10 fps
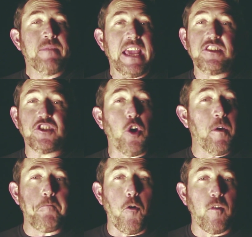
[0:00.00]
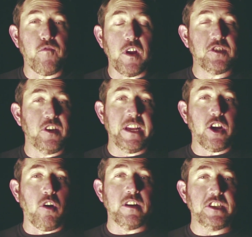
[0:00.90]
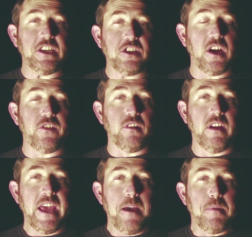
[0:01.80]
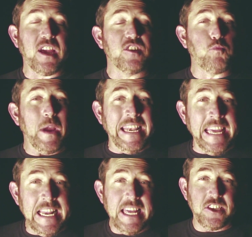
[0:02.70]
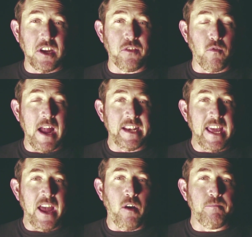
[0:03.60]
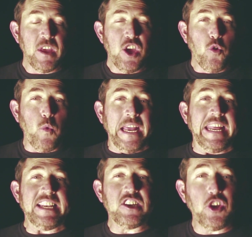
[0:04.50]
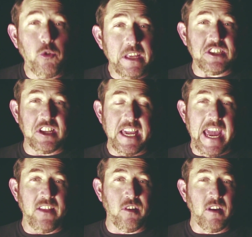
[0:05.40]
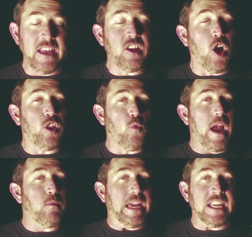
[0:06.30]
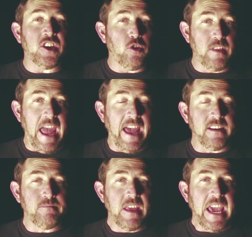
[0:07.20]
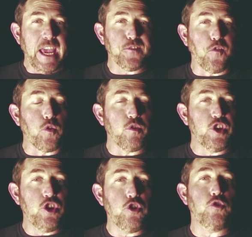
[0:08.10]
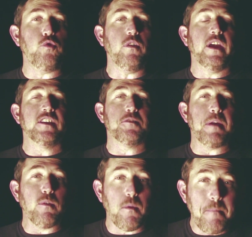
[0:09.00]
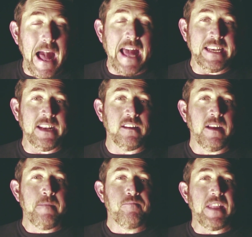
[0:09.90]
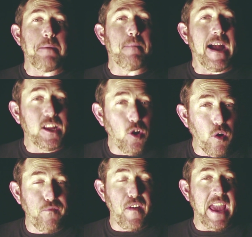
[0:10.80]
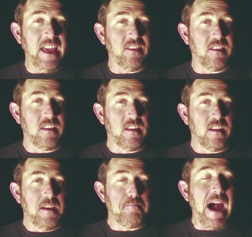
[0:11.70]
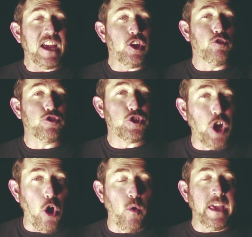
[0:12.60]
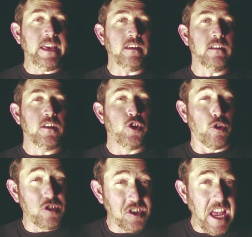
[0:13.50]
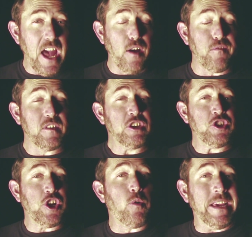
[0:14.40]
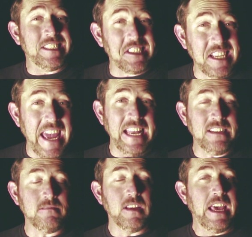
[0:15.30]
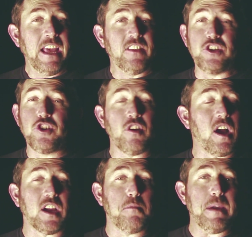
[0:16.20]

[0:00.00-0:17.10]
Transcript: it's so important for us to encourage each other? Because we need each other right now. We need to do this together. And the only way we can do that is for you to be reminded that by your faith, by you showing yourself, showing Satan, that you're not going to